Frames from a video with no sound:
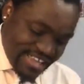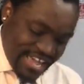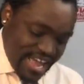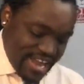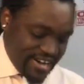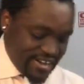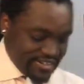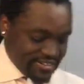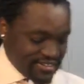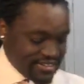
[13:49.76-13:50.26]

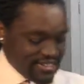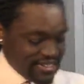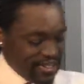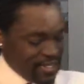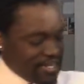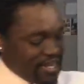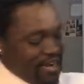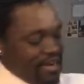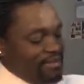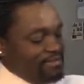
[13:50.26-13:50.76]
then, it
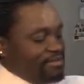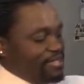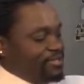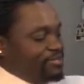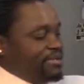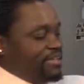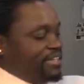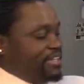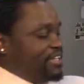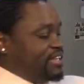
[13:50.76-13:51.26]
still comes
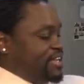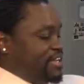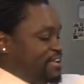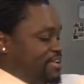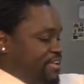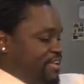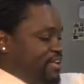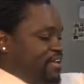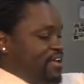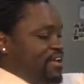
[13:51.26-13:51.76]
with
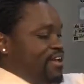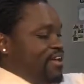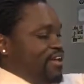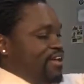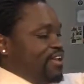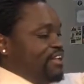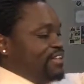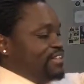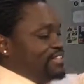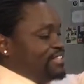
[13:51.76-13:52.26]
the
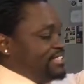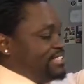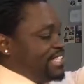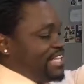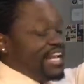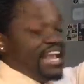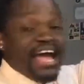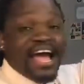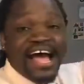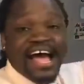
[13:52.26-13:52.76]

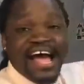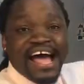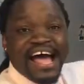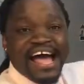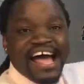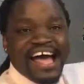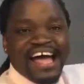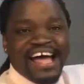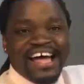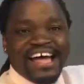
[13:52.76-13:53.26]

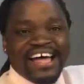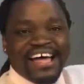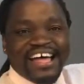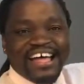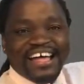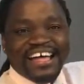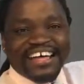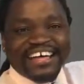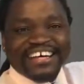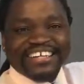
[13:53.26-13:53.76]

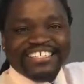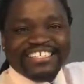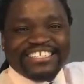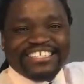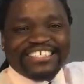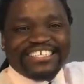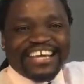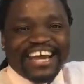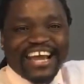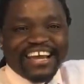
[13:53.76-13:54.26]
ta-da.
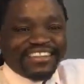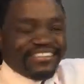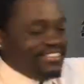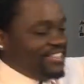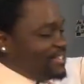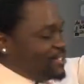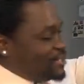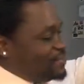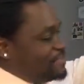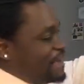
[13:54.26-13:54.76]
Check
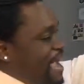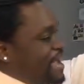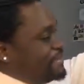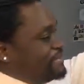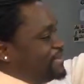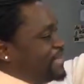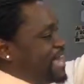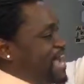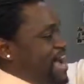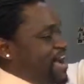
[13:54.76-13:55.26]
this
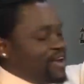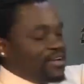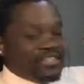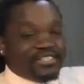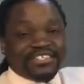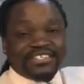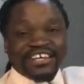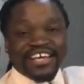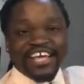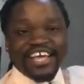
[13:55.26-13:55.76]
baby
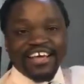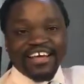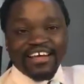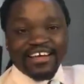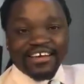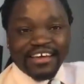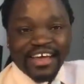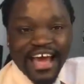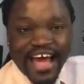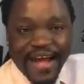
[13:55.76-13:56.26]
out.
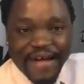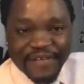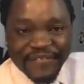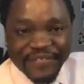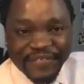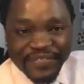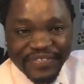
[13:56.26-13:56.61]
Yeah.